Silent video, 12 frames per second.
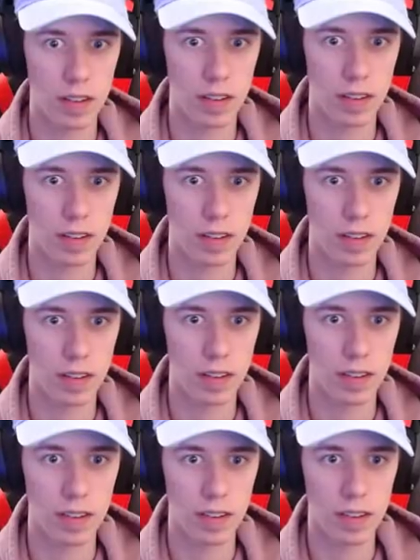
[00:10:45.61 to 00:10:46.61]

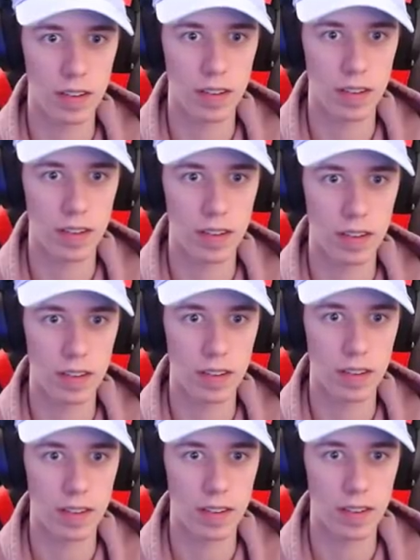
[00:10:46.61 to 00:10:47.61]

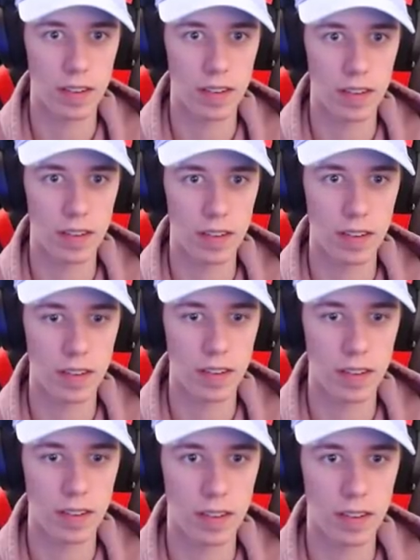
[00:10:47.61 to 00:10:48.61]

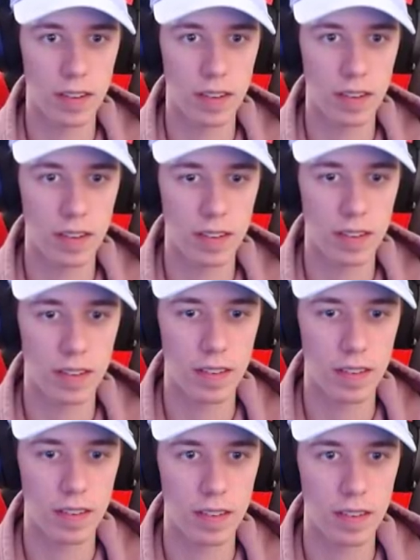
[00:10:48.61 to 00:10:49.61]

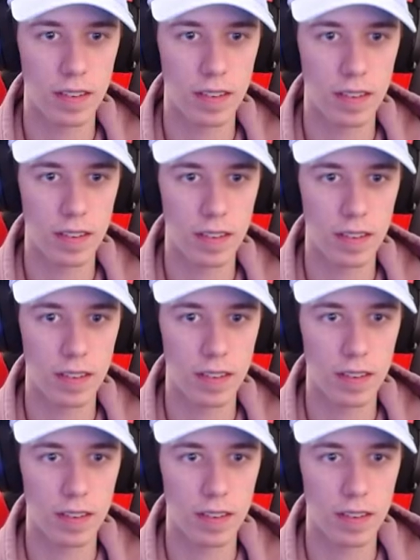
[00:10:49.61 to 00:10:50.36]
Nothing is said.